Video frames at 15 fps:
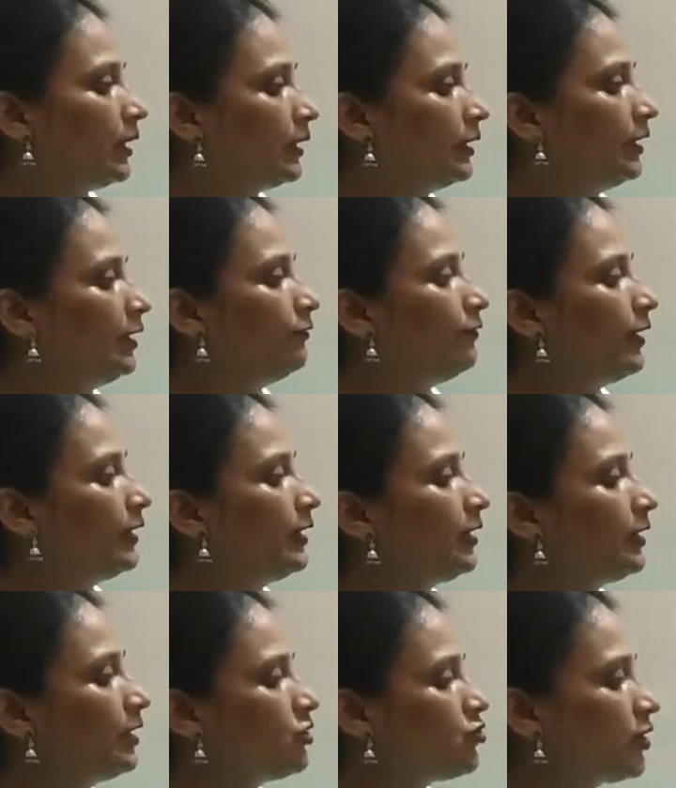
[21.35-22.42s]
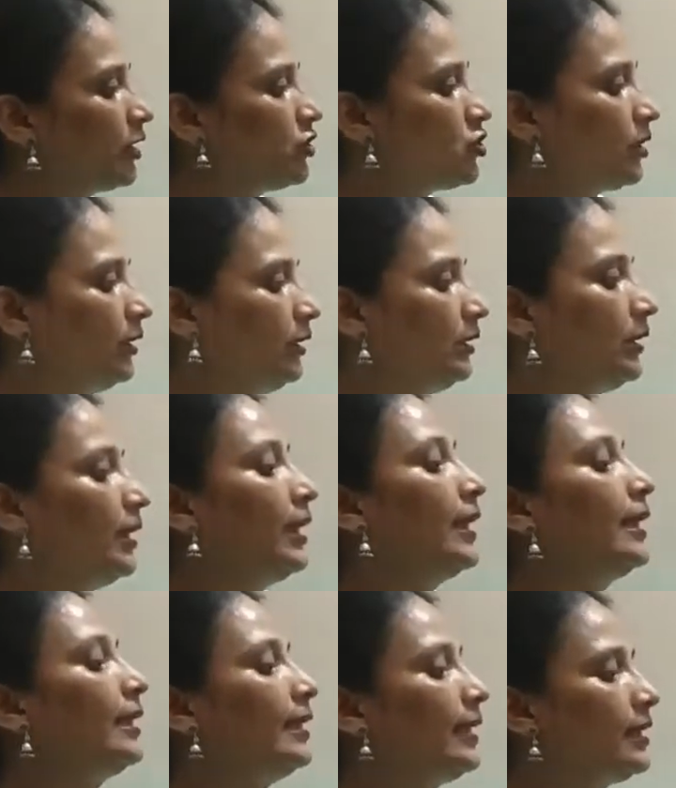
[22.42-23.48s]
early Vedic literature,
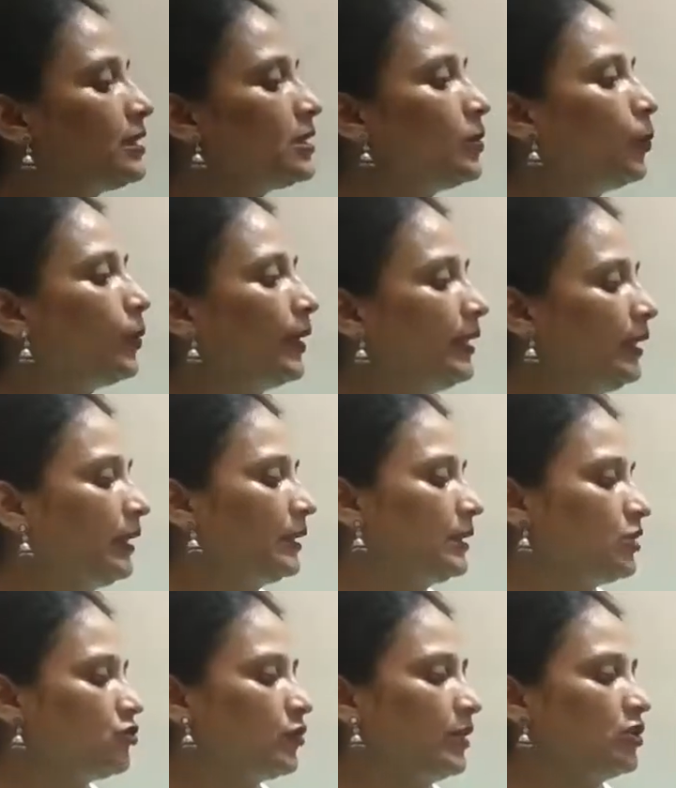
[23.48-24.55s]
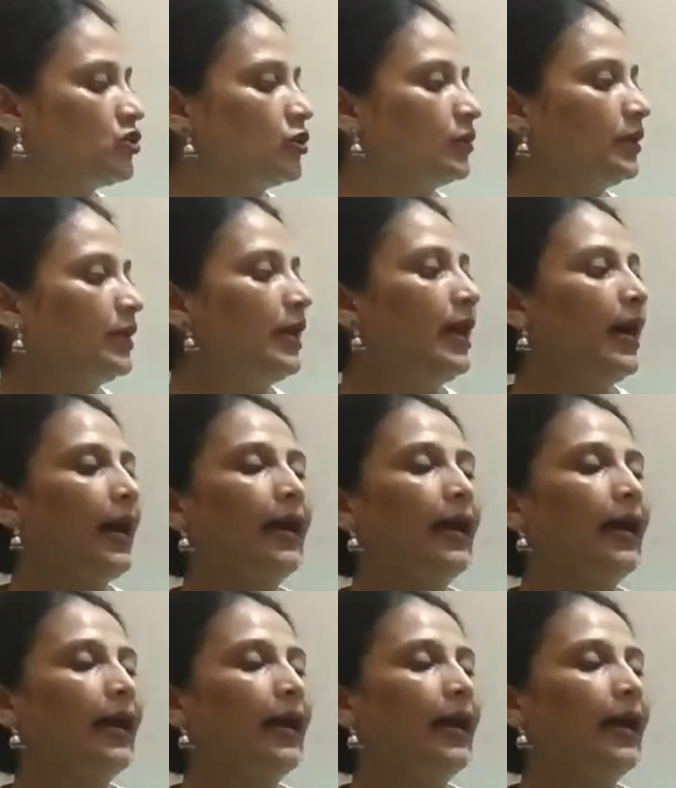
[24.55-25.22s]
later Vedic literature,